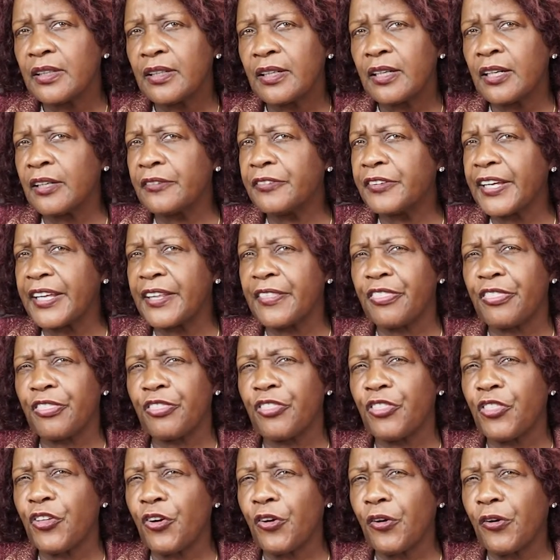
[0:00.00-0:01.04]
of a
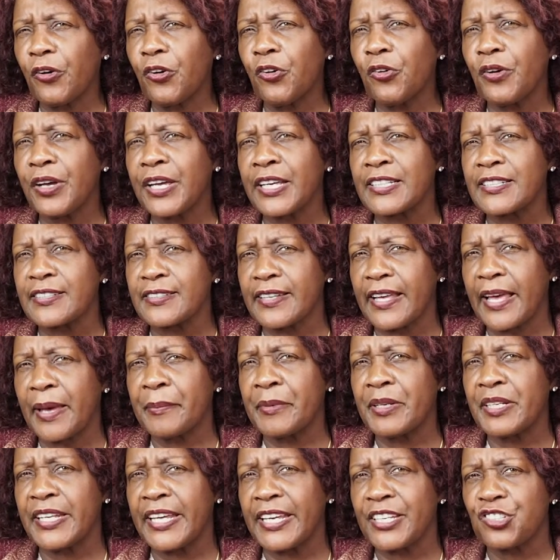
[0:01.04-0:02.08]
thorough
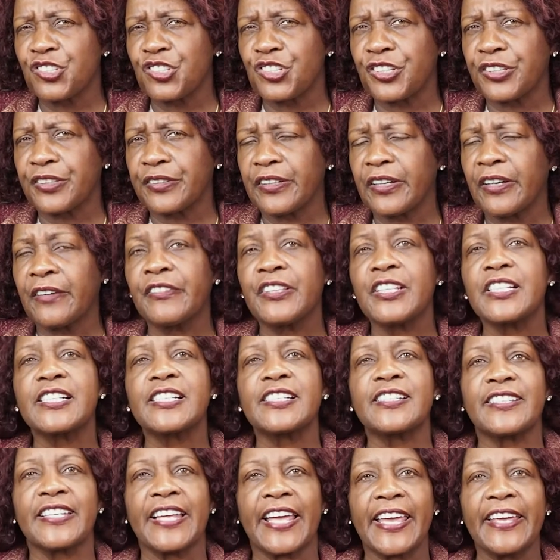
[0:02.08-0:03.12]
examination of the
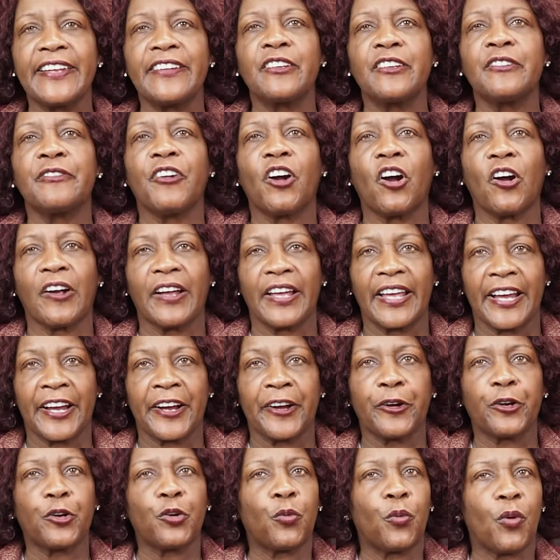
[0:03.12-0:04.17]
state of our
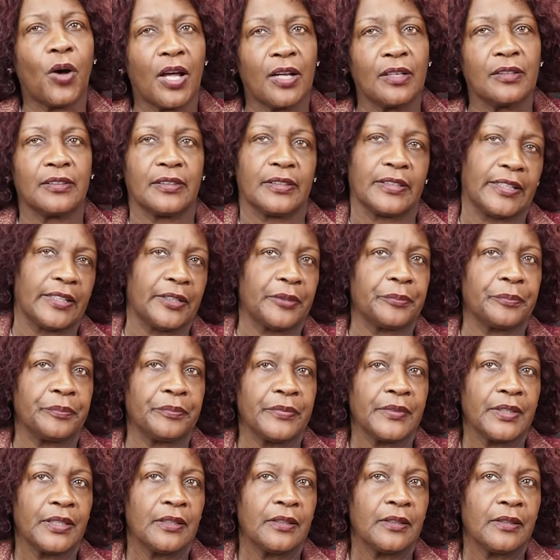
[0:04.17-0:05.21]
air quality.
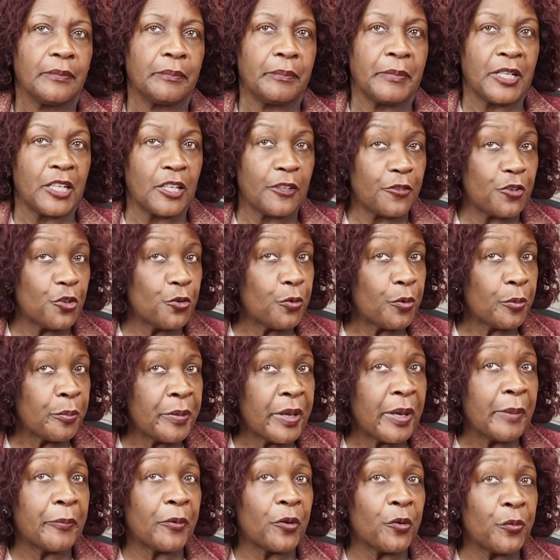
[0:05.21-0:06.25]
Many of you
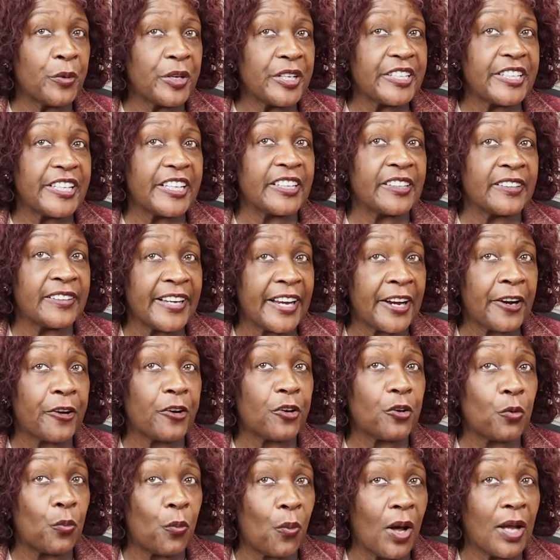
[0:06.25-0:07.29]
remember we did an air
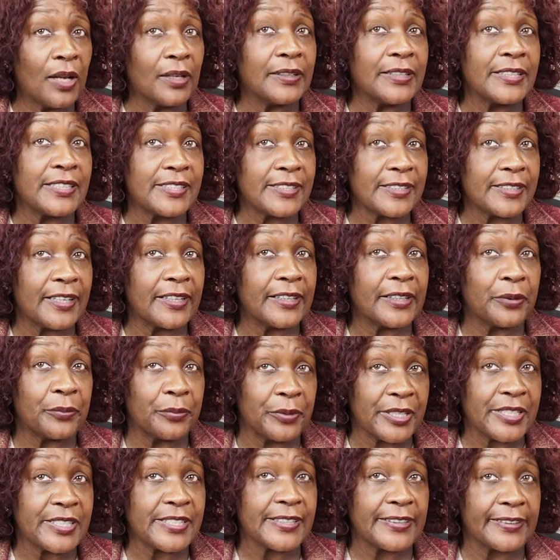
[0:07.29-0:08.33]
quality study
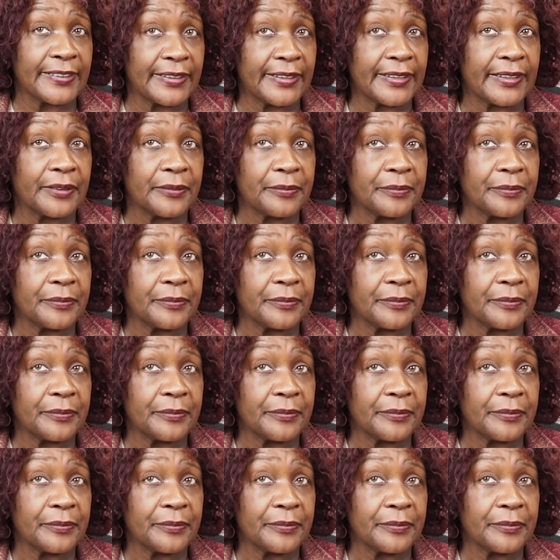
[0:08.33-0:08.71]
recently.